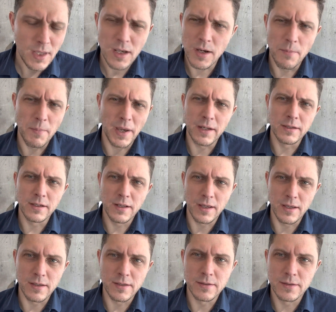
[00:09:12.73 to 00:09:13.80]
commanded
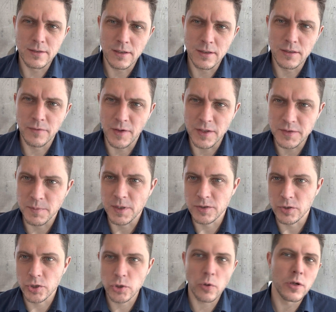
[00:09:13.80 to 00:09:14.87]
his defense
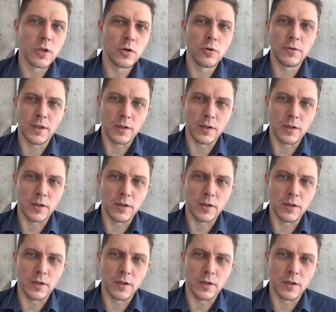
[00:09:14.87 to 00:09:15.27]
minister Shoigu